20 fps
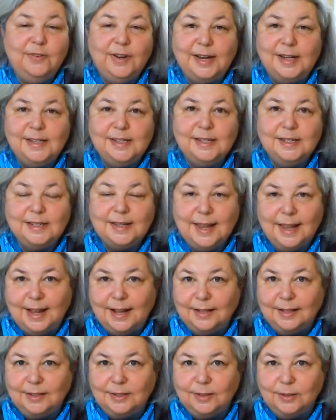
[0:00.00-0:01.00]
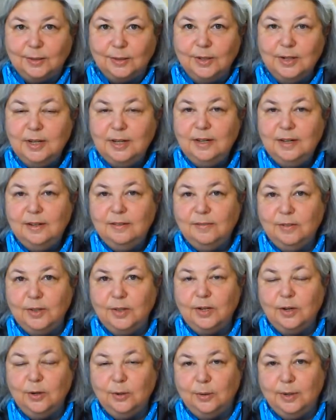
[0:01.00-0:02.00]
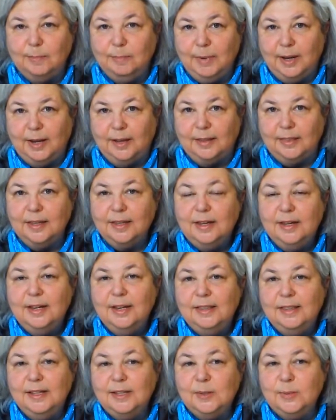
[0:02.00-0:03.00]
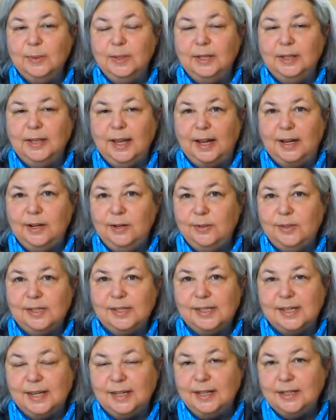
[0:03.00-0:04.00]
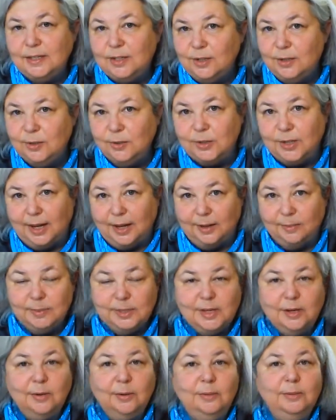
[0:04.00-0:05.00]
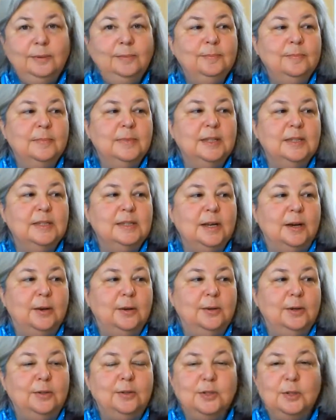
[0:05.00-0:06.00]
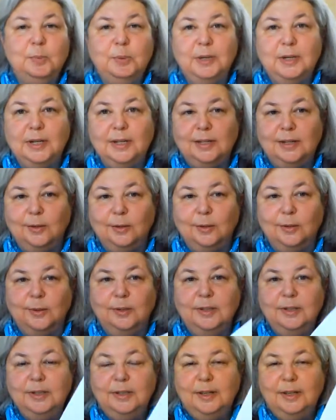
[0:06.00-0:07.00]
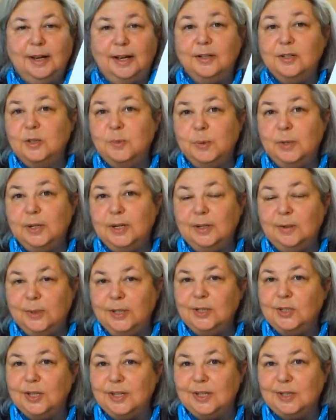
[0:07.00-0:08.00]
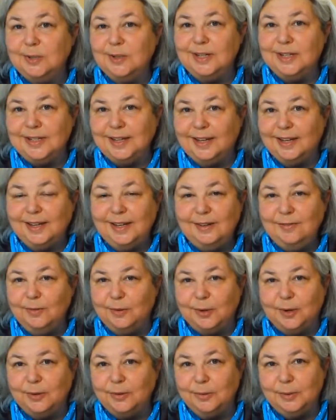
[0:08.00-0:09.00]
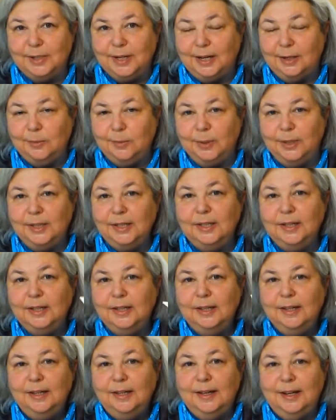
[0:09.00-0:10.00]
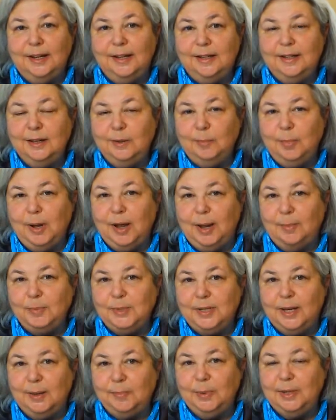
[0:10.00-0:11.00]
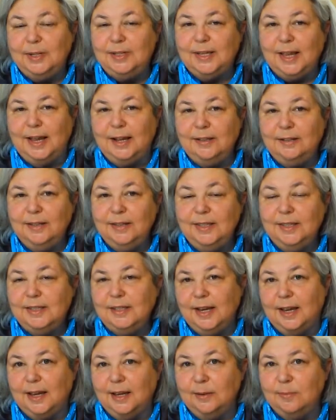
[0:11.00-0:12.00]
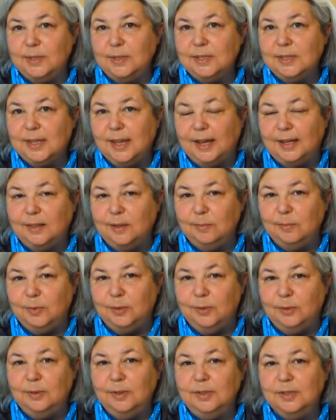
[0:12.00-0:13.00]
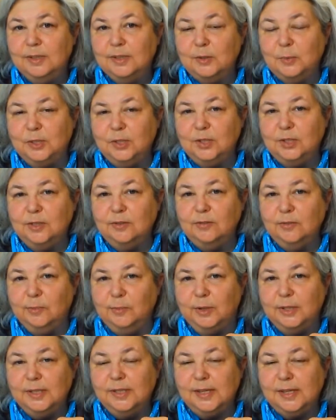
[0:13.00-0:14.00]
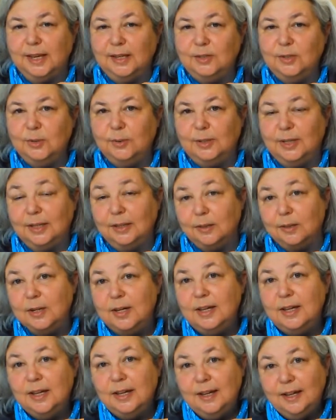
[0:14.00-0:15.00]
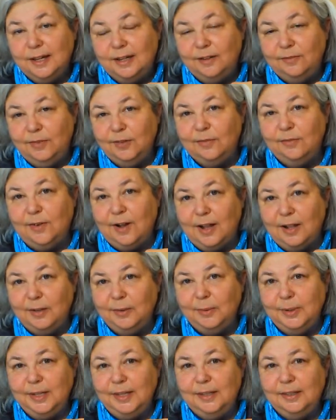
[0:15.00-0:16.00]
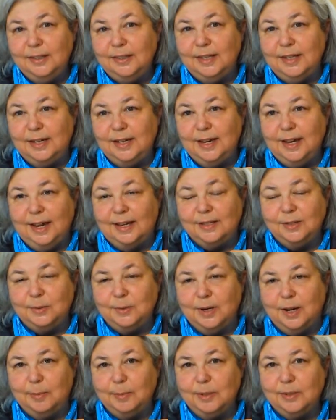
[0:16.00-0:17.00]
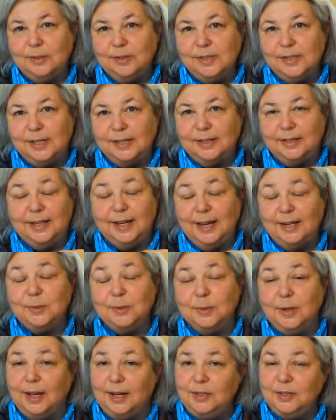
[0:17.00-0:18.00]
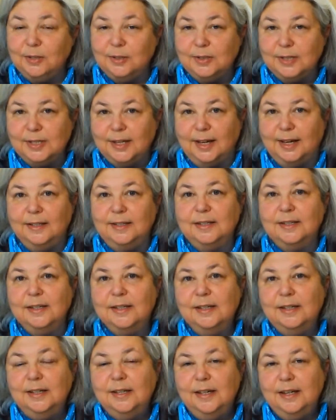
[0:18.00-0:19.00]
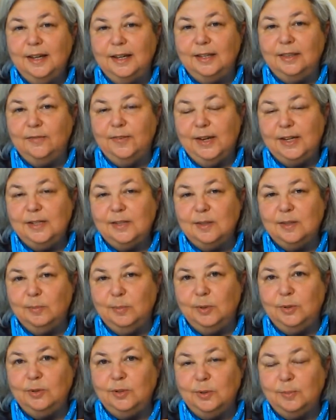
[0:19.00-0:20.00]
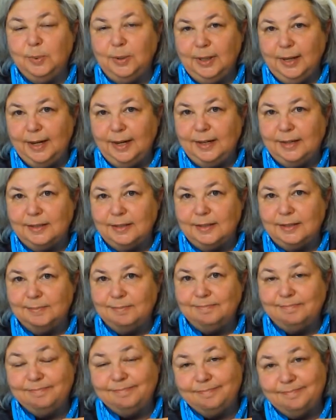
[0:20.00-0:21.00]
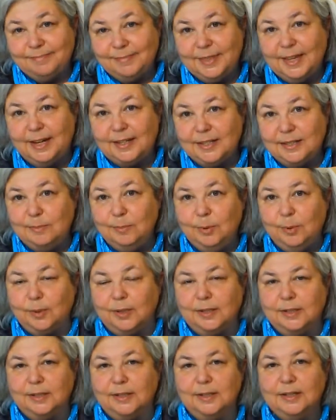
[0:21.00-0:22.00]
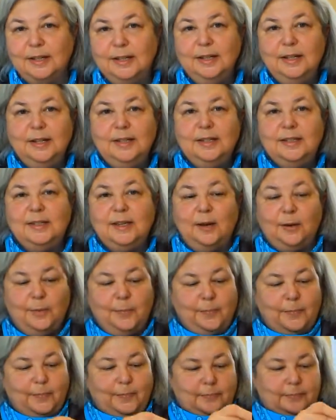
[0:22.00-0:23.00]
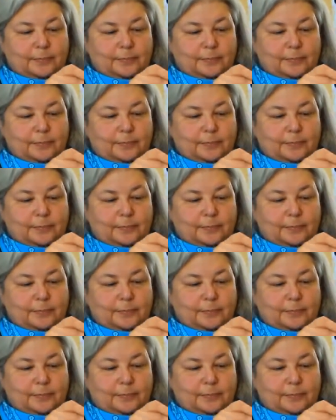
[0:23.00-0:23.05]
phases calendar for the current month. This will allow you to set it to your time zone. So you just put in I just put in Winchester, Kentucky, 40391, and it popped up exactly the times that the moon switches from one sign to another. And if you're following the astrological signs and the phase of the moon to plant, that's important. So